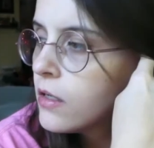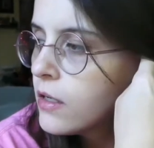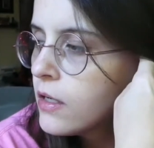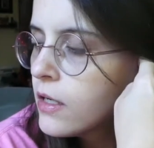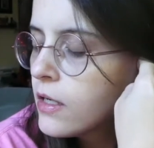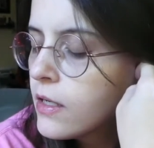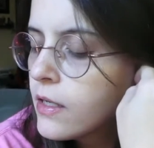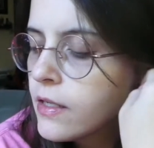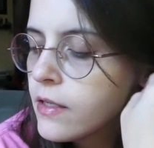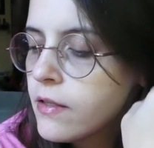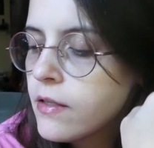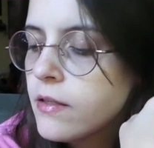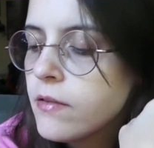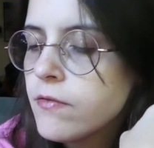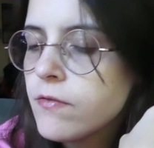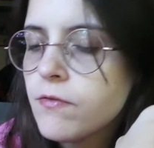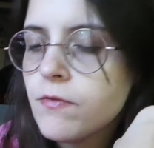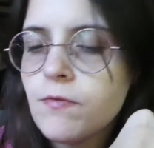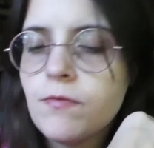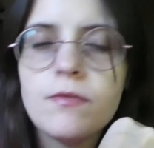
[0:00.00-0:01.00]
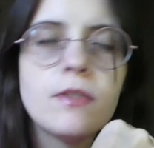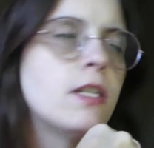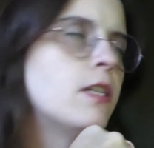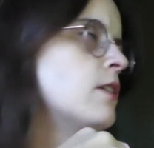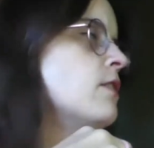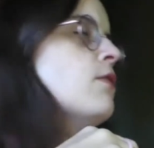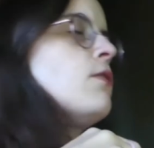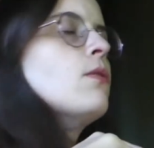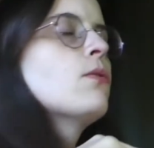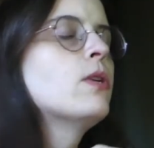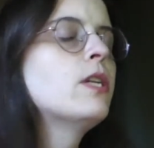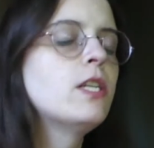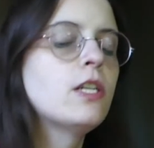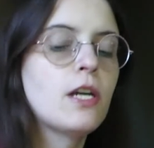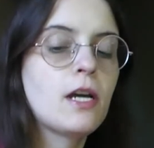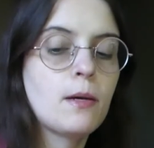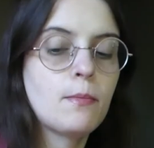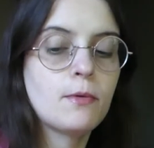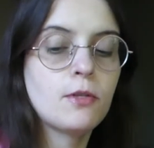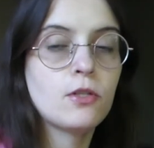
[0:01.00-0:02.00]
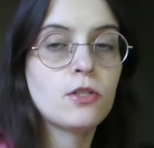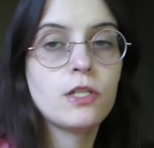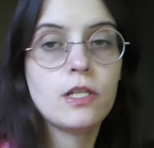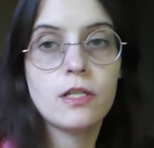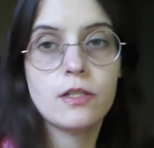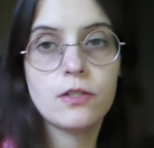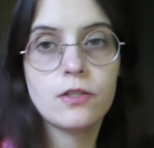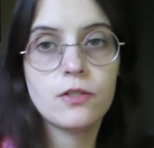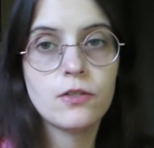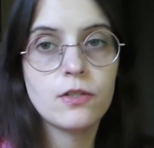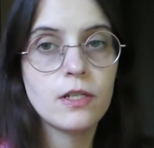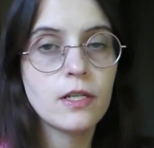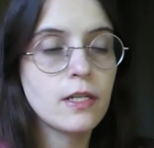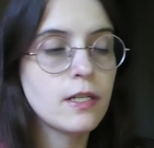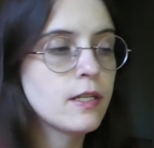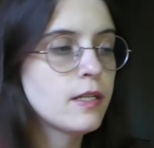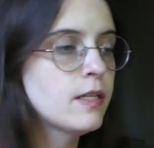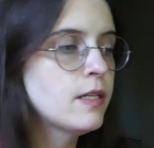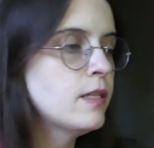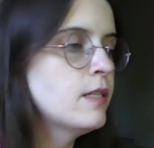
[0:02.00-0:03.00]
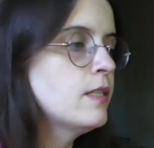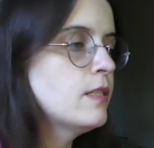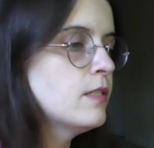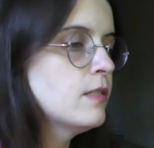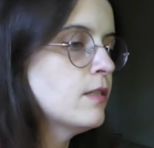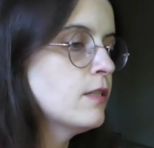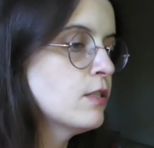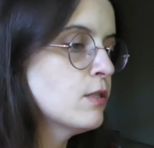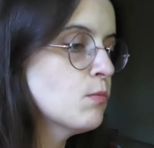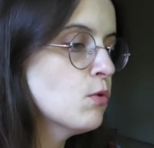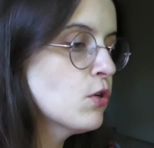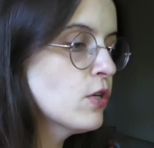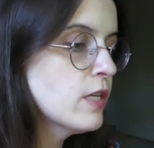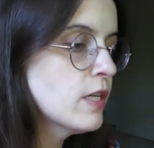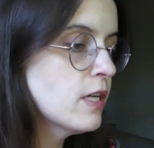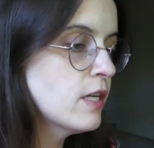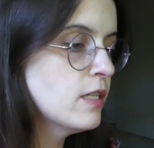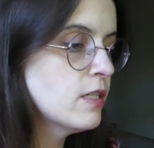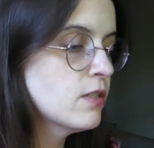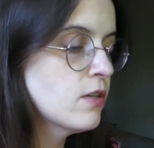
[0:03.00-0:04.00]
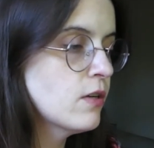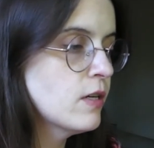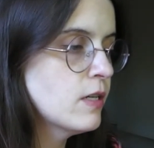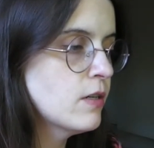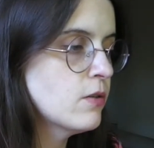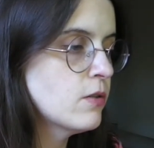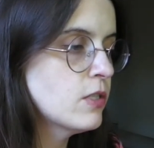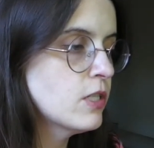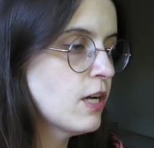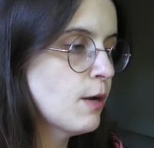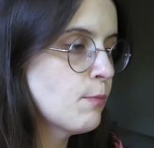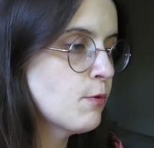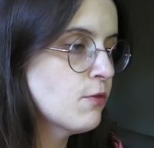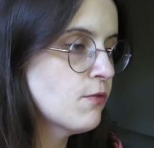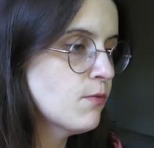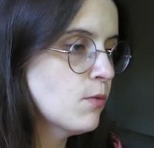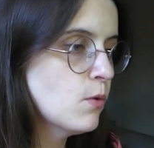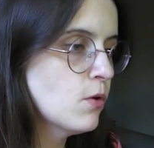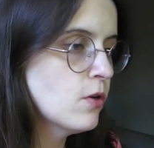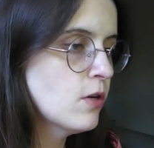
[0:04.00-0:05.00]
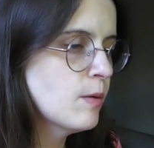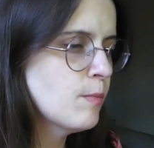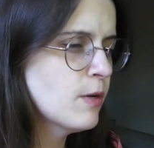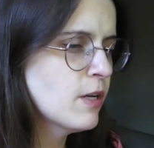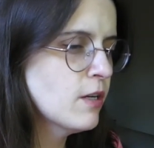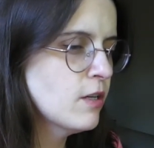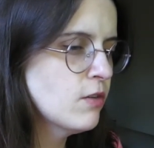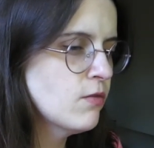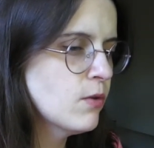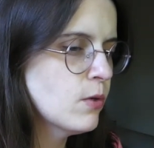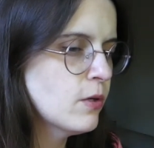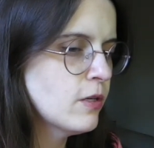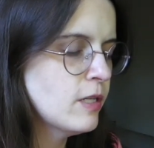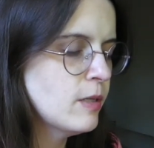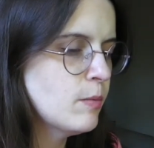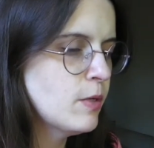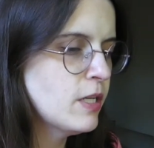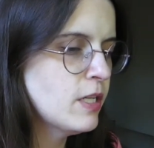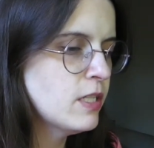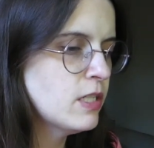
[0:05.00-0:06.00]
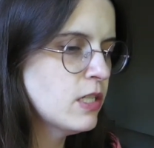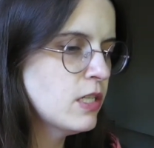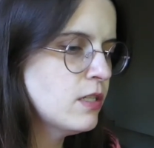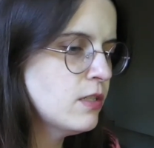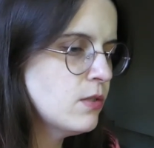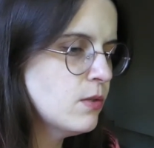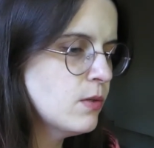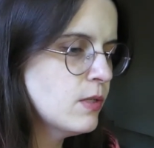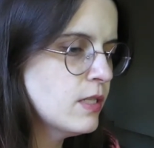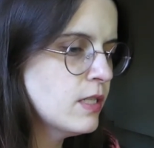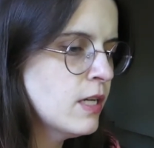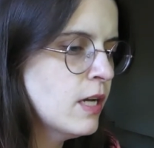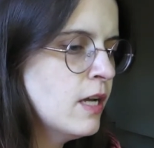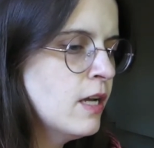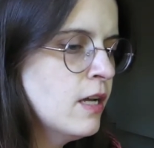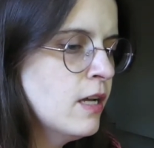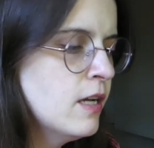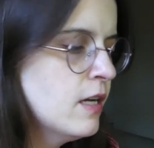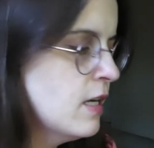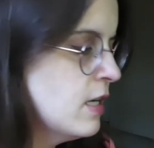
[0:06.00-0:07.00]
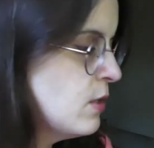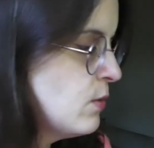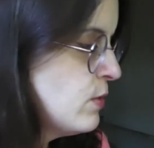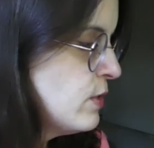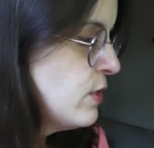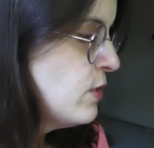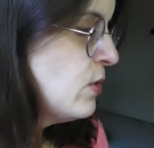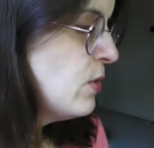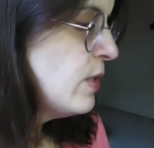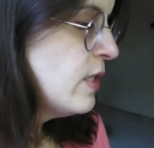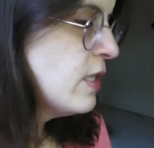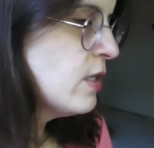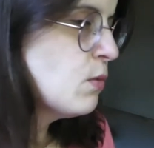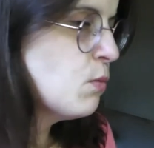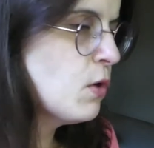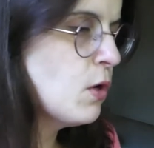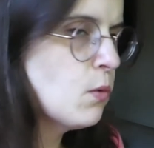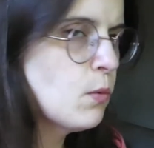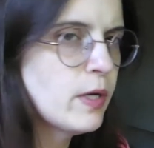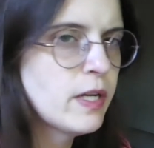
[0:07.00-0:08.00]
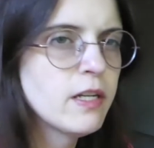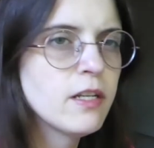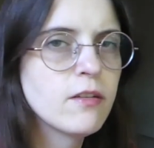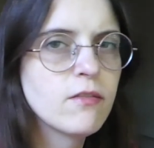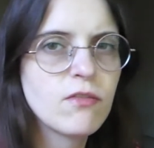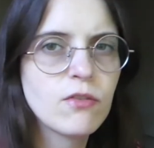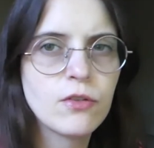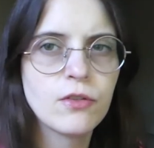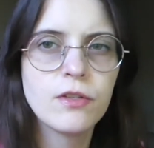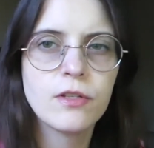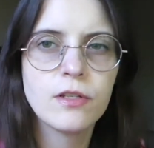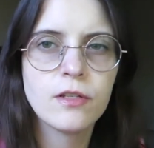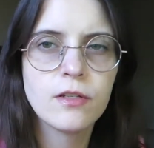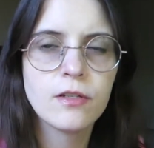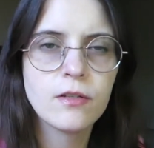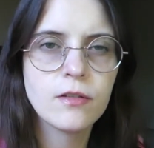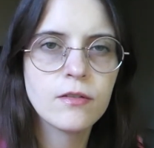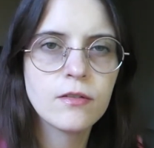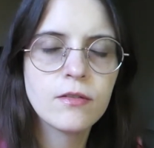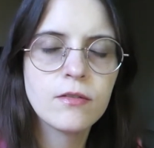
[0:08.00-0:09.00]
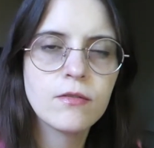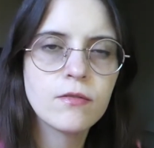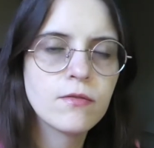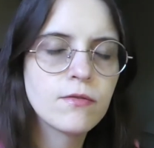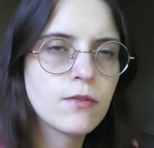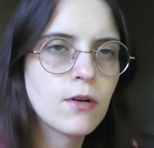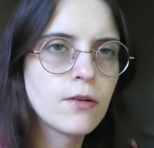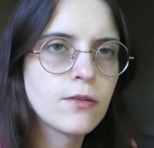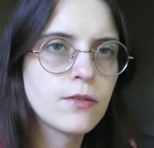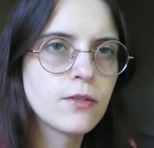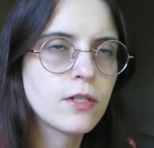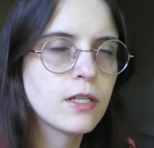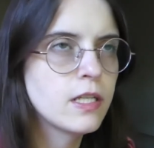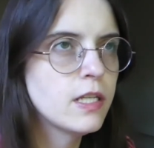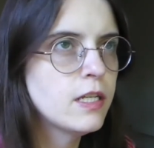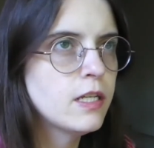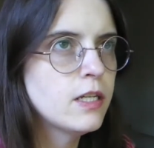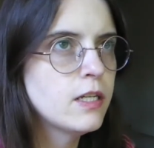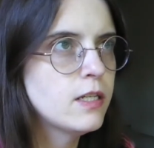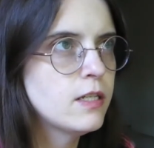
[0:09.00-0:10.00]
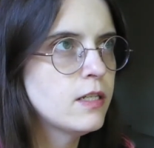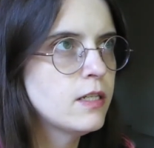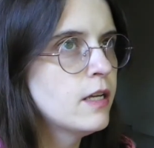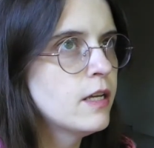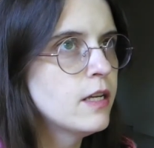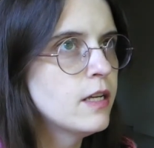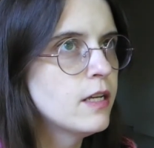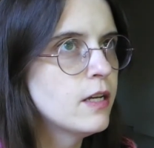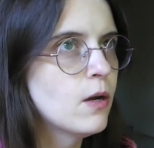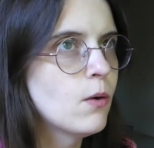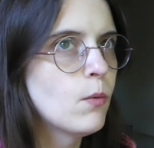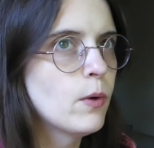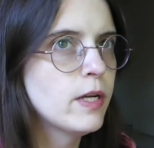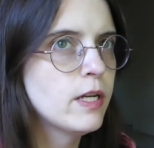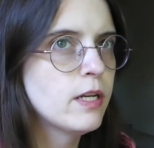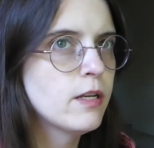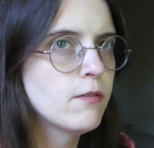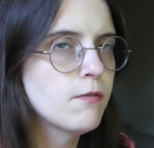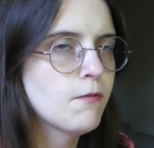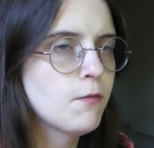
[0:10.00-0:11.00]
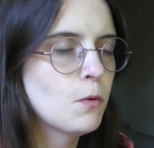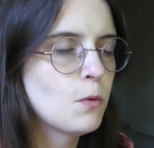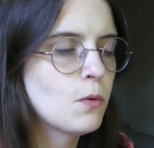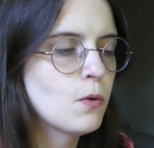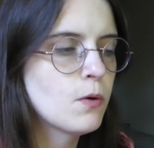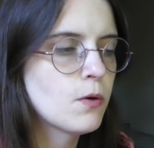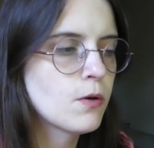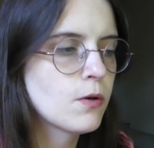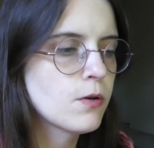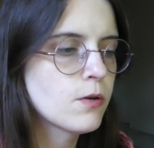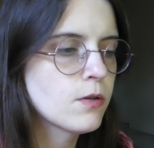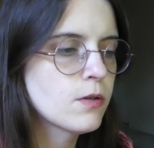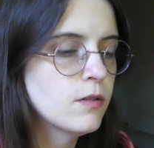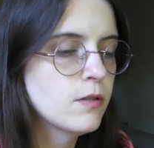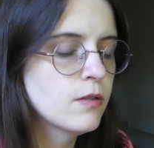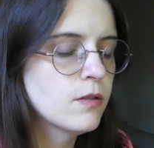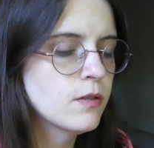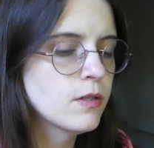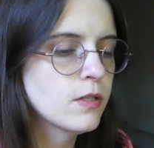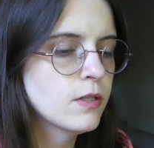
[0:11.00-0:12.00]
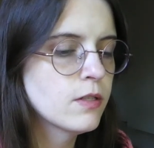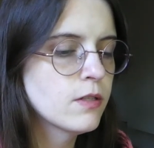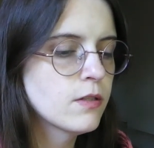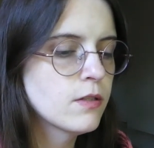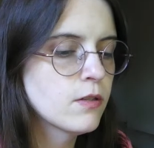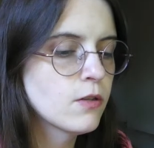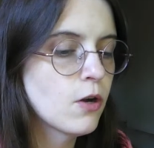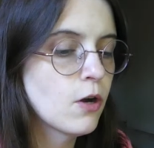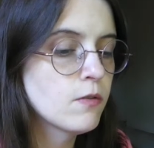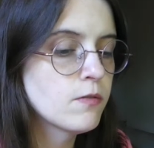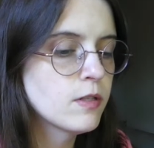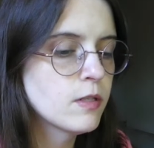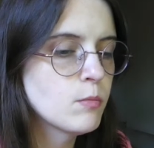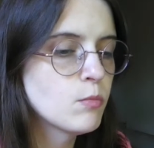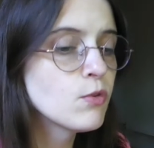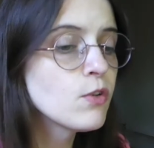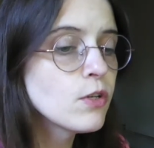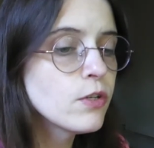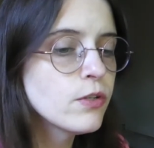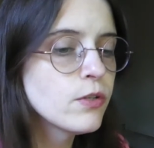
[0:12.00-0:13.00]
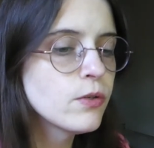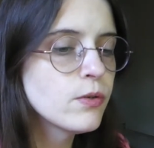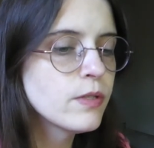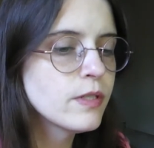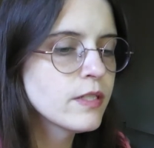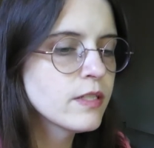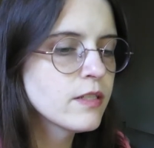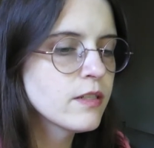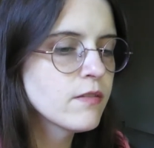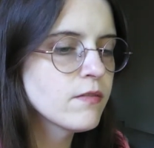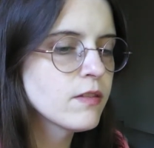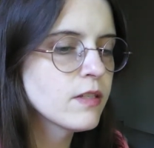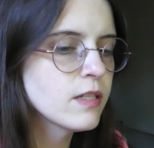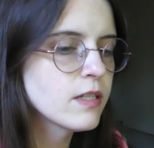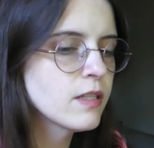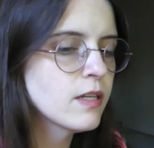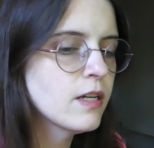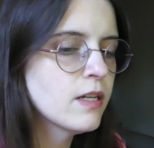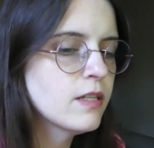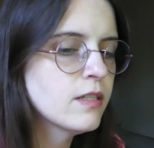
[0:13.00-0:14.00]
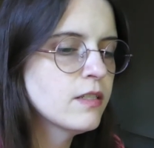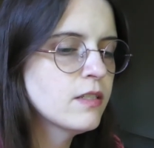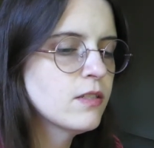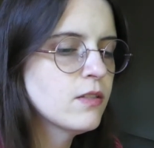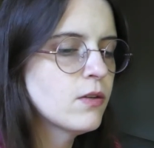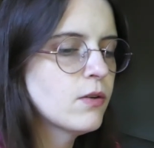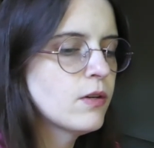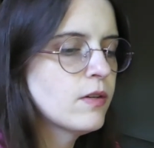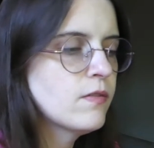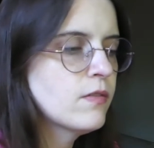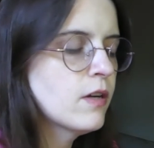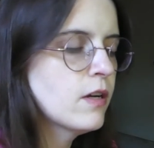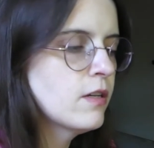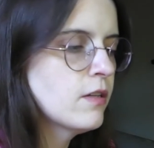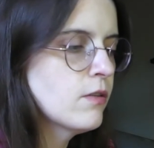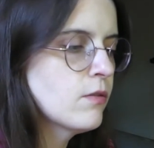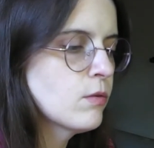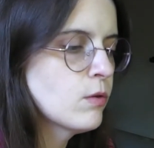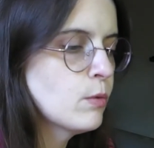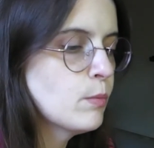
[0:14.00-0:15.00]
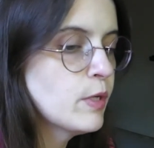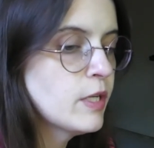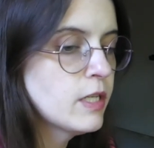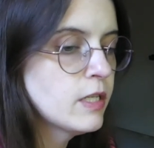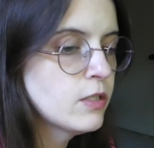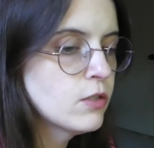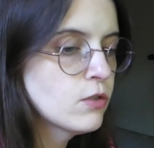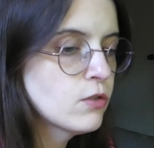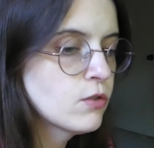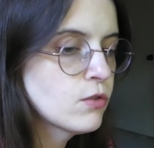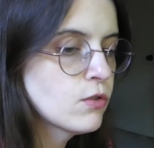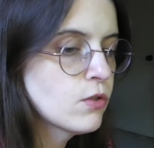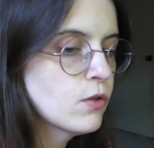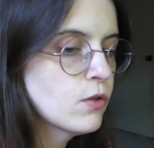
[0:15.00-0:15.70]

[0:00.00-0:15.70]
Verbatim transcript: I did 3 chapters yesterday. This morning I started on chapter 4. I'm kind of already a page into it. I was doing it while waiting for the frother to heat and waiting for like the coffee to brew and stuff like that, so I've gotten through a page or so